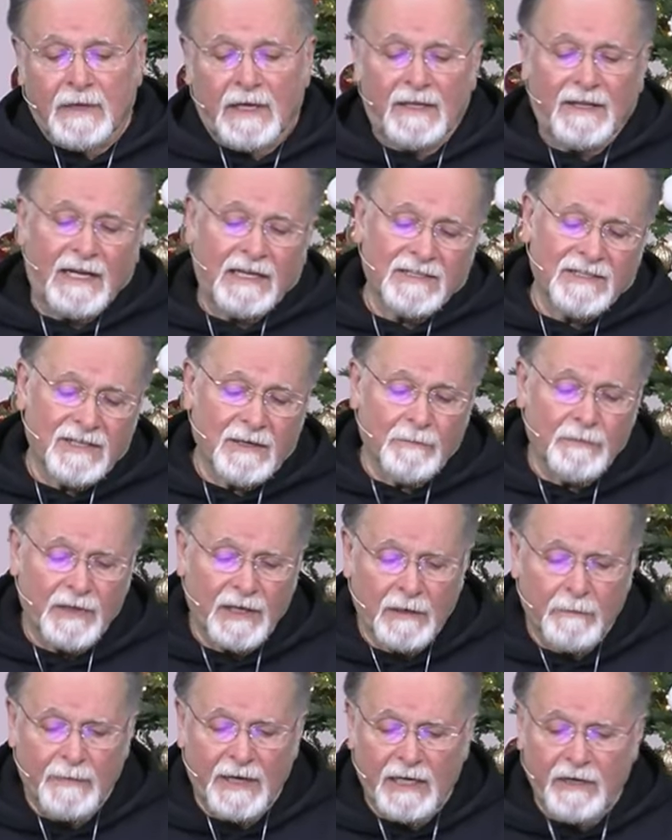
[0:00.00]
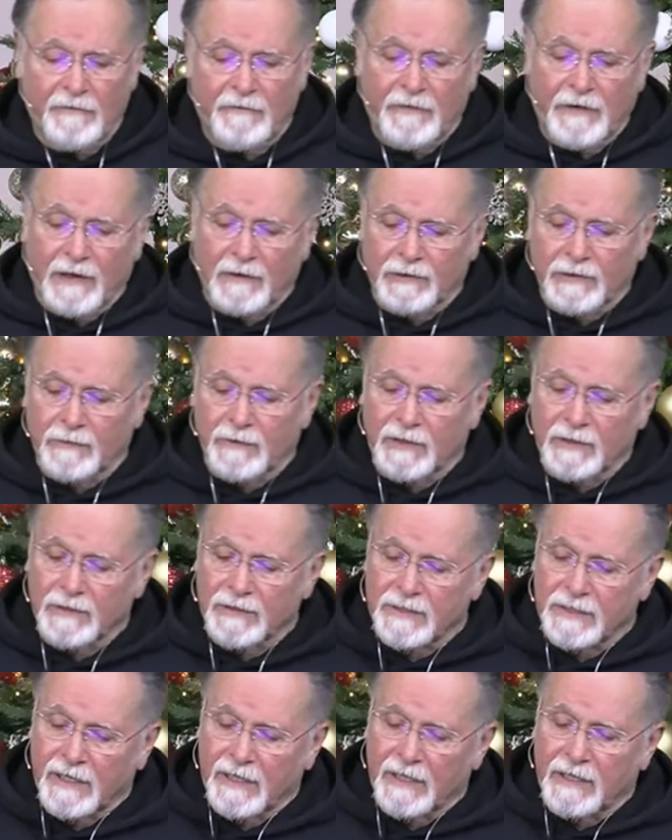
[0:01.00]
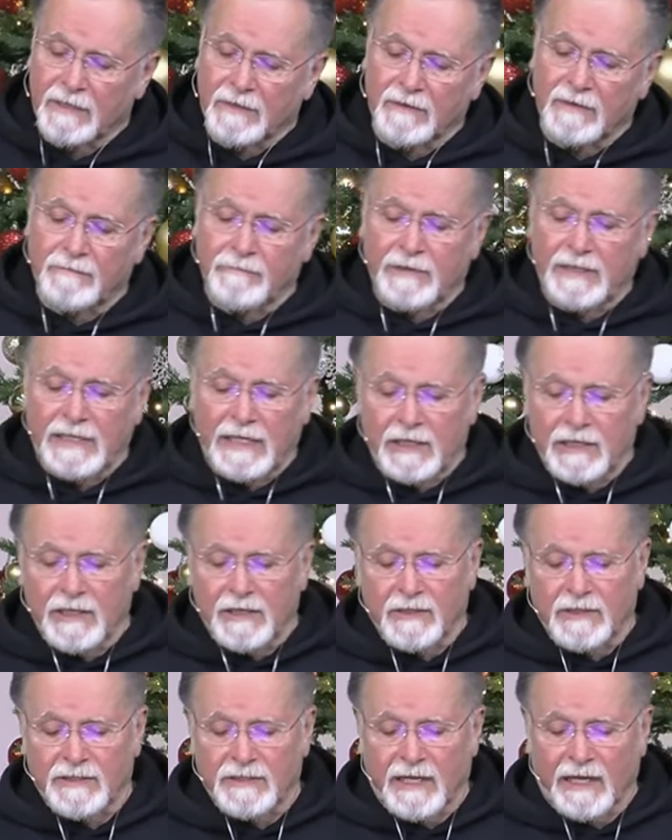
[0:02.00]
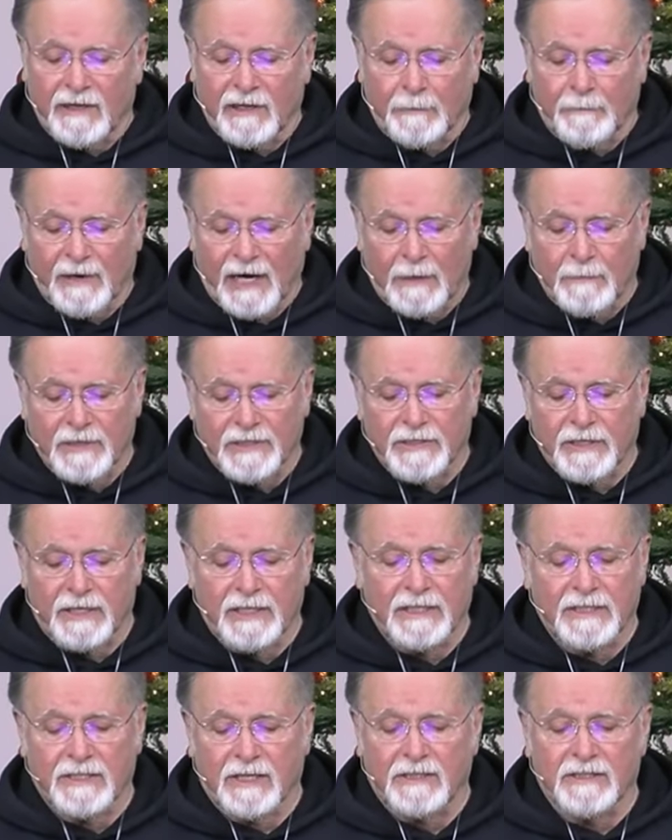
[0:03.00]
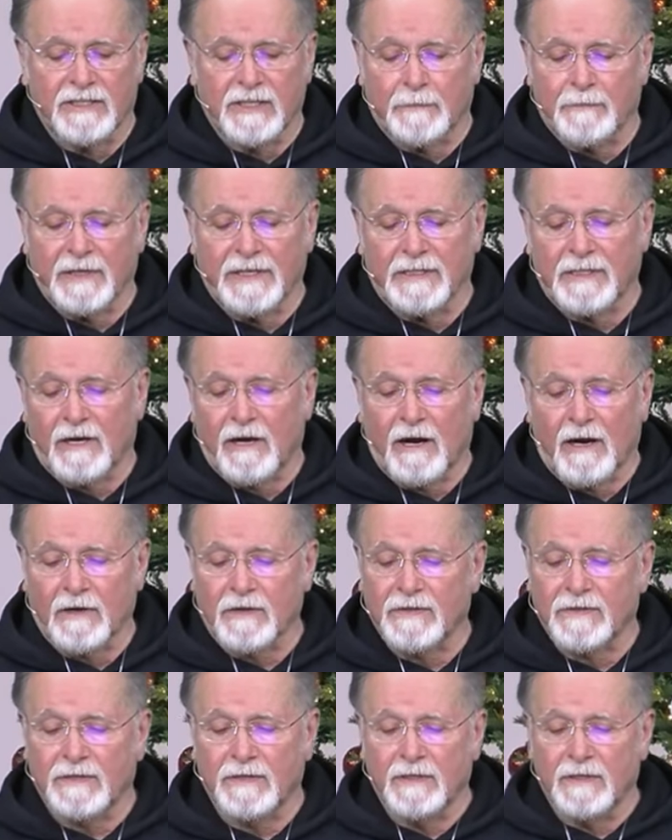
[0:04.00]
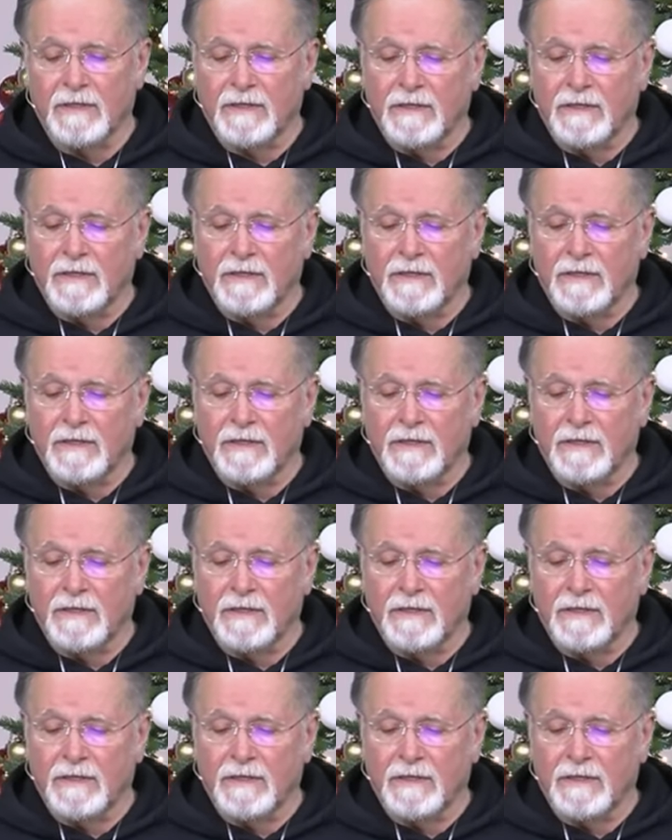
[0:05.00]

And that's something many fail to understand. We need to understand that Bible studies aren't simply talks,